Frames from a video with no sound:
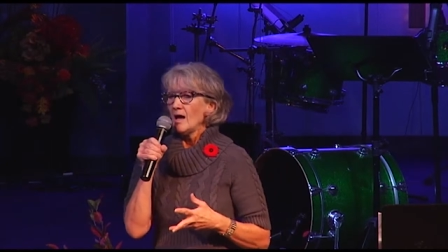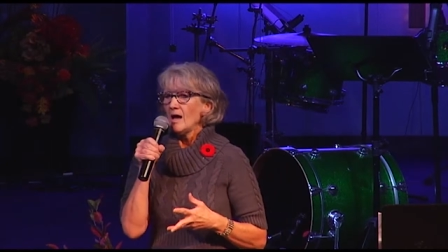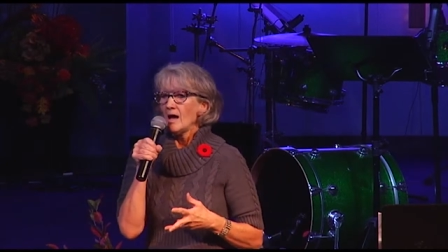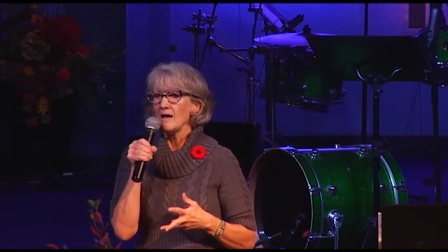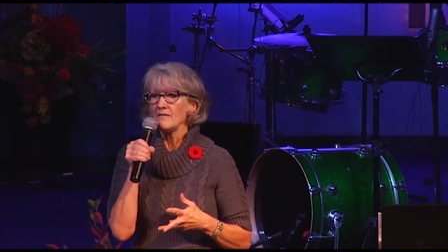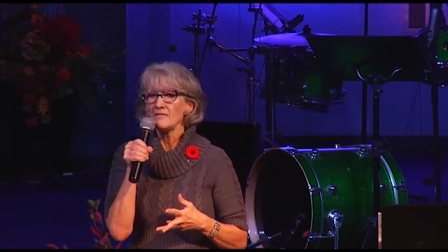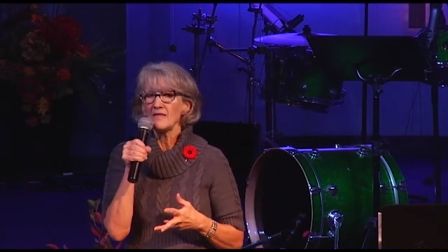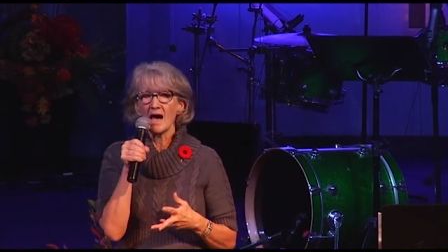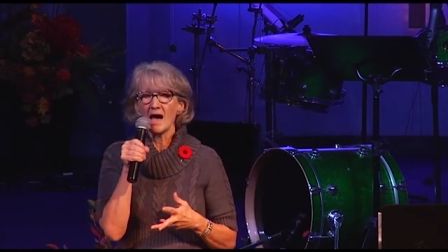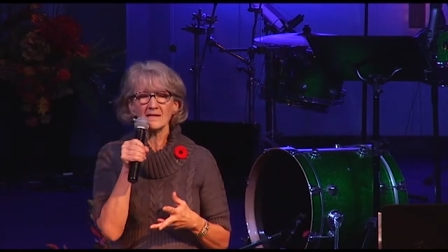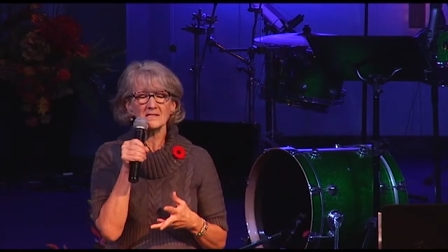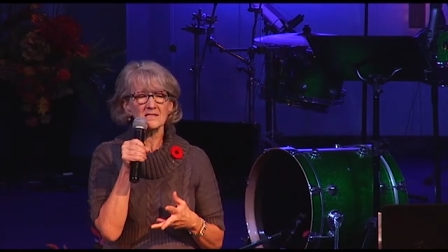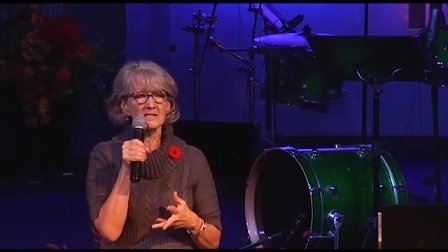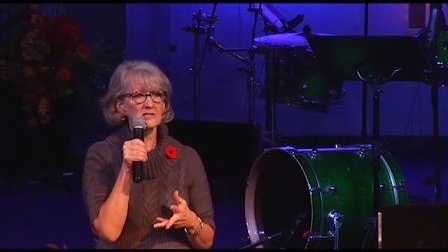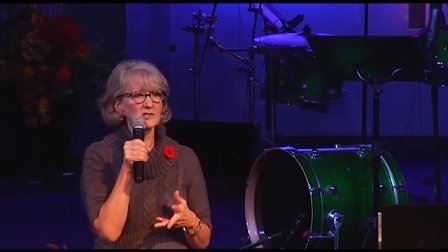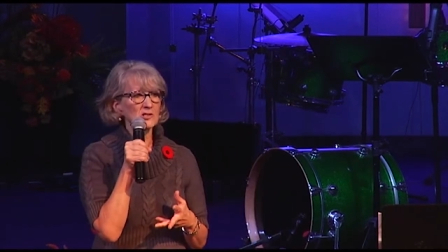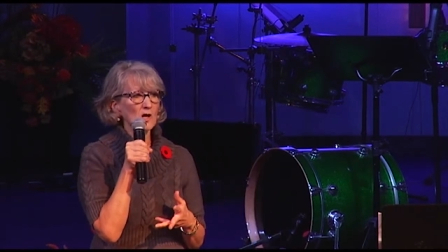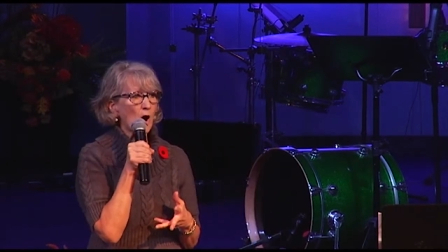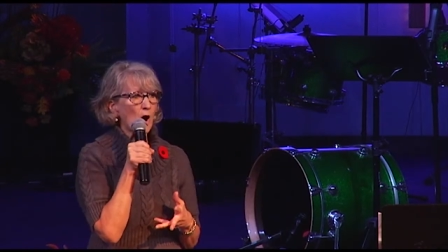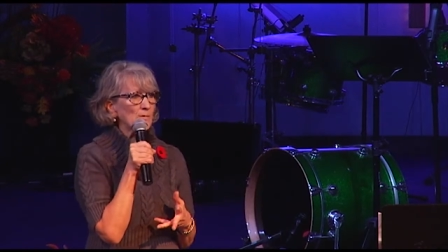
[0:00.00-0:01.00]
and that
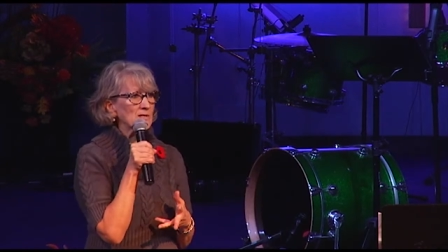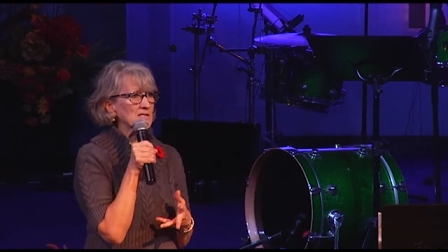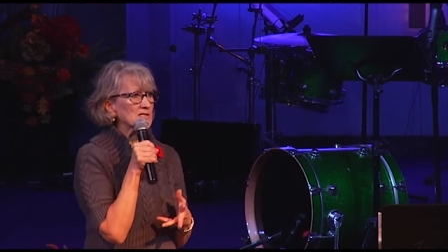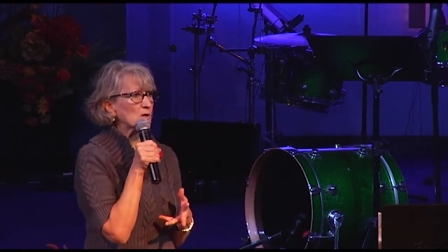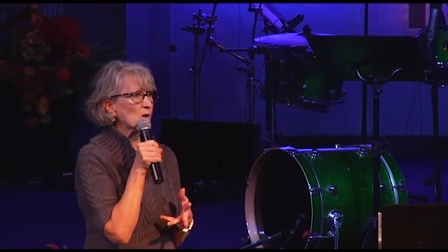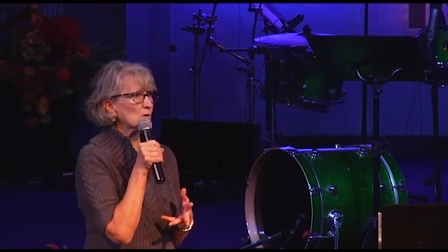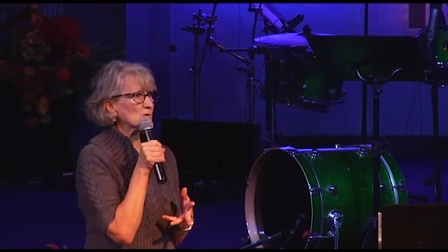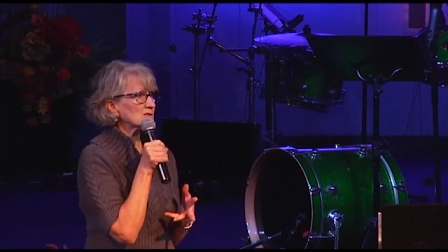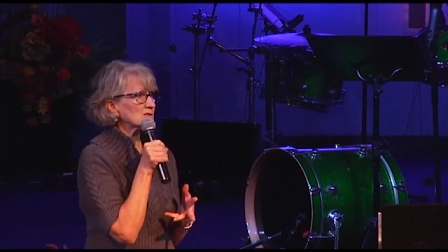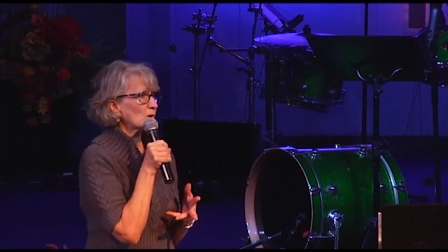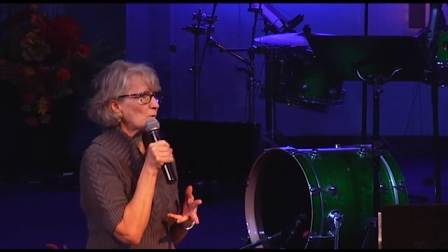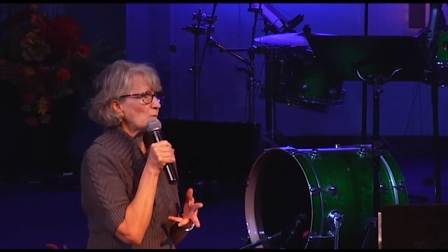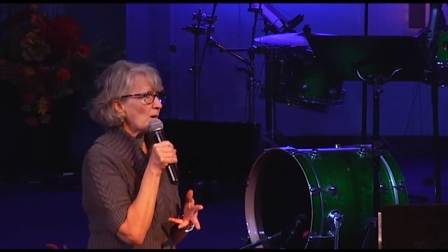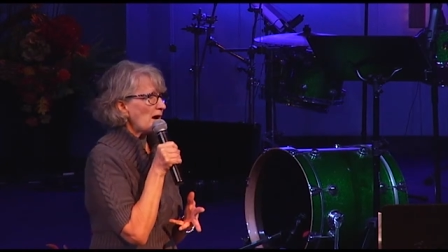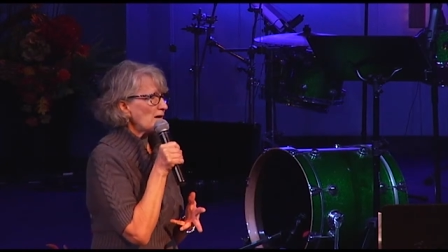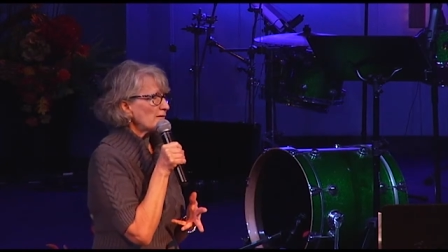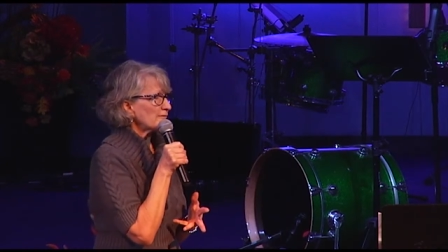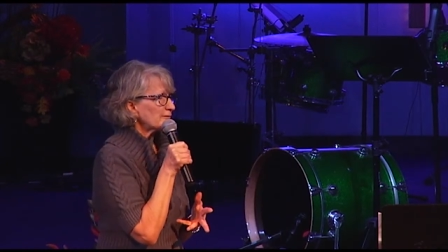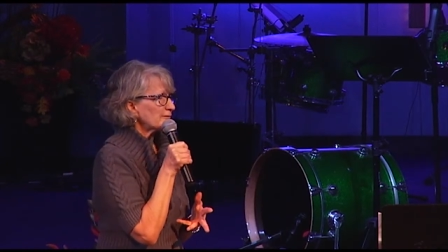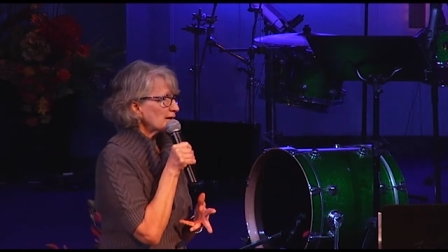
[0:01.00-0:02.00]
didn't always go so
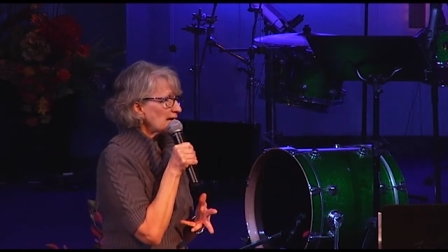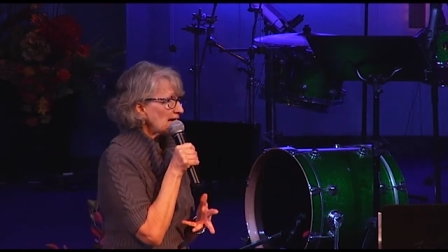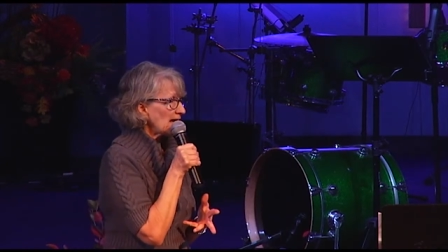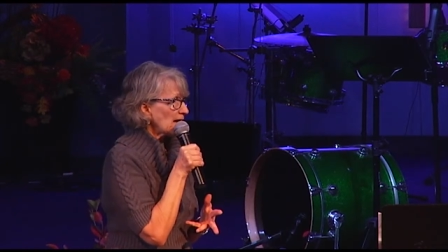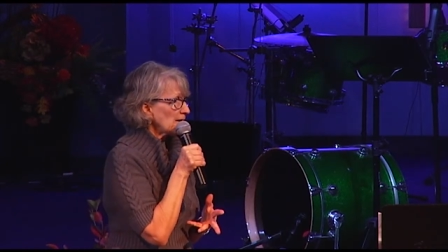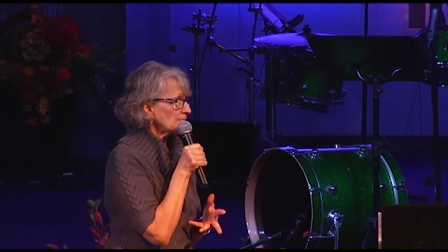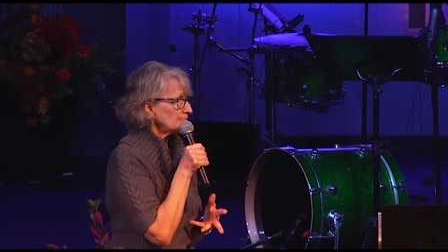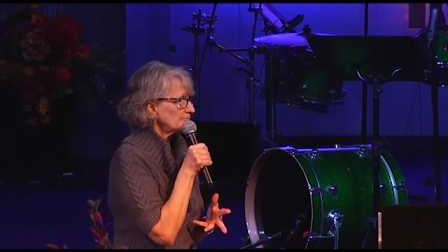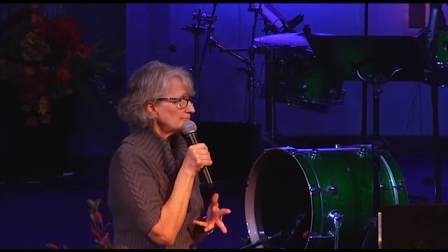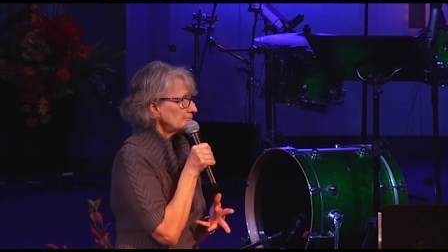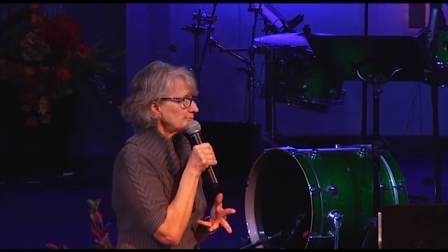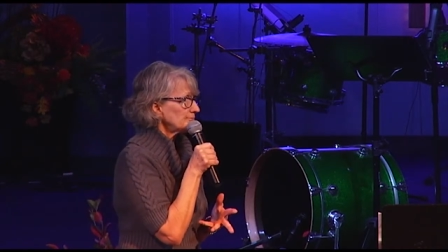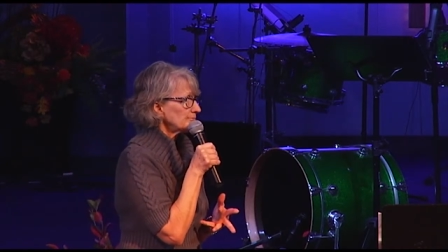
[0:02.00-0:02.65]
well for him.